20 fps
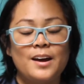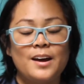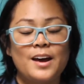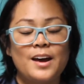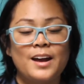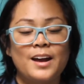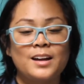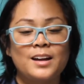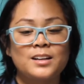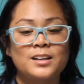
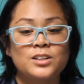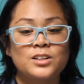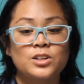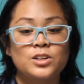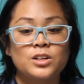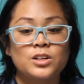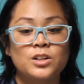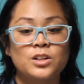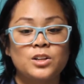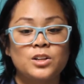And
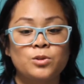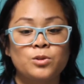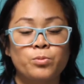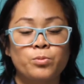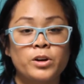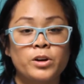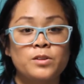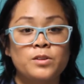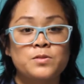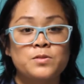the
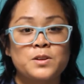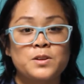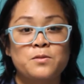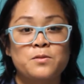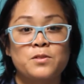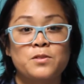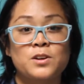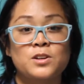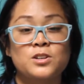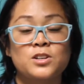prayer of
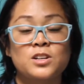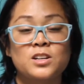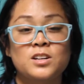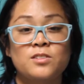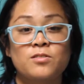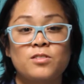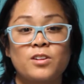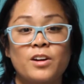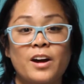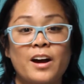salvation,
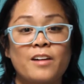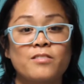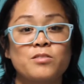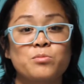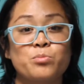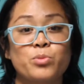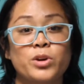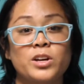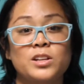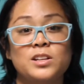if you
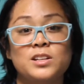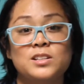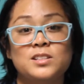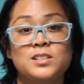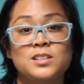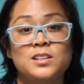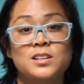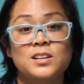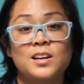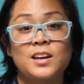haven't prayed this
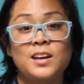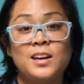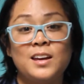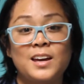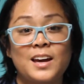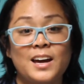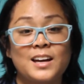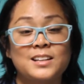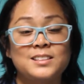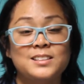
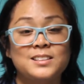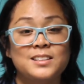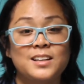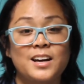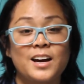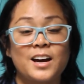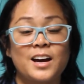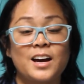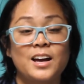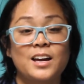yet,
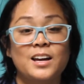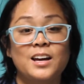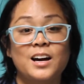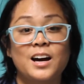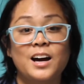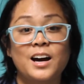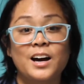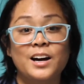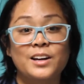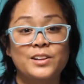I
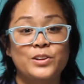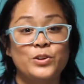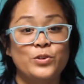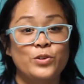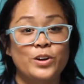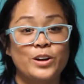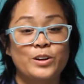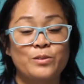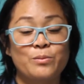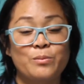highly
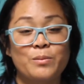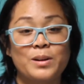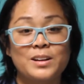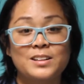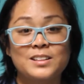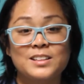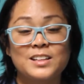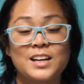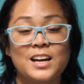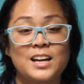recommend
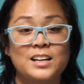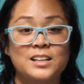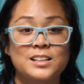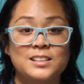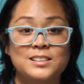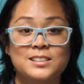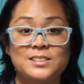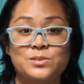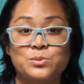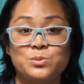it, and
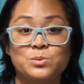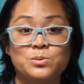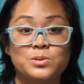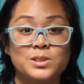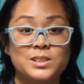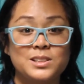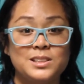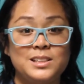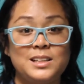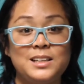it's
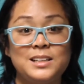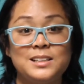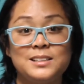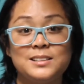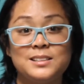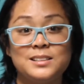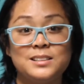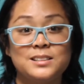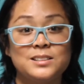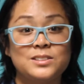really
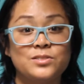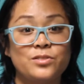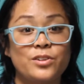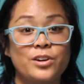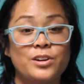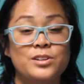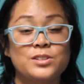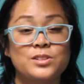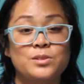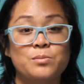easy, it's
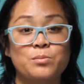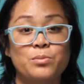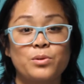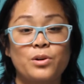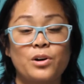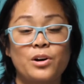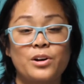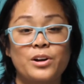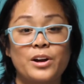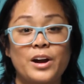very simple.
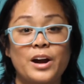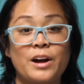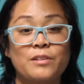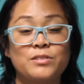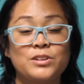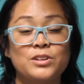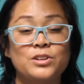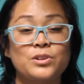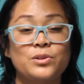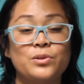All you have
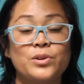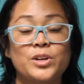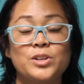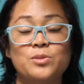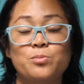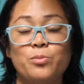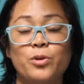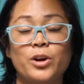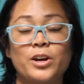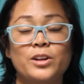to do is
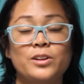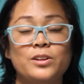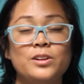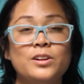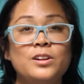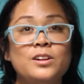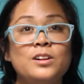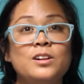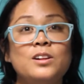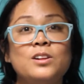pray
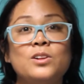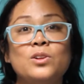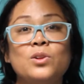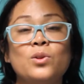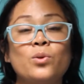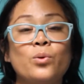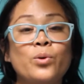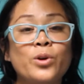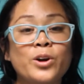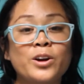
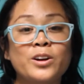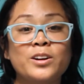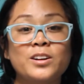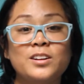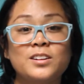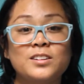Lord,